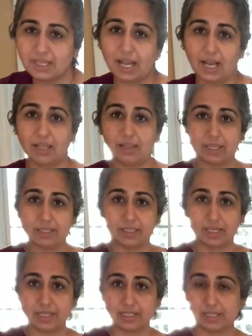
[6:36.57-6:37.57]
I like the
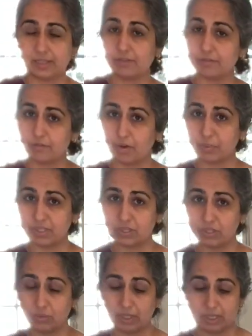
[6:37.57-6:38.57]
idea of, if I wasn't
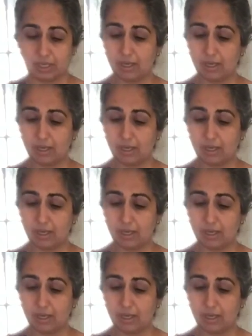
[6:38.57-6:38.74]
doing